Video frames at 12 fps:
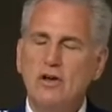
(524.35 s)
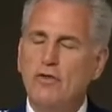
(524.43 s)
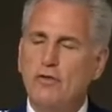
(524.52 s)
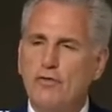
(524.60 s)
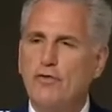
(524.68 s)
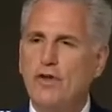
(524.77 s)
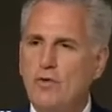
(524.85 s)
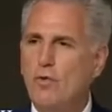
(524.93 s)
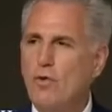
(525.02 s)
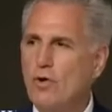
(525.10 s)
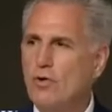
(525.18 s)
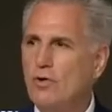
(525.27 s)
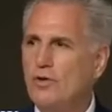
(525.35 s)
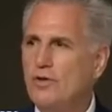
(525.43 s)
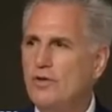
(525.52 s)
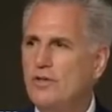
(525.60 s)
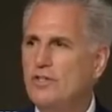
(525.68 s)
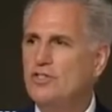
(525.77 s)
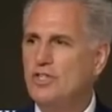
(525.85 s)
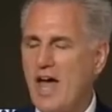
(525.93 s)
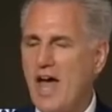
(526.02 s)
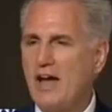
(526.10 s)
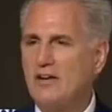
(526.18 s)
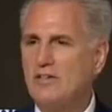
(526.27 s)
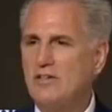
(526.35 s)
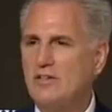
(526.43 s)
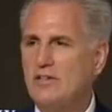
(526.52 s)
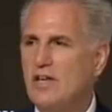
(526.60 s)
of the free world should act.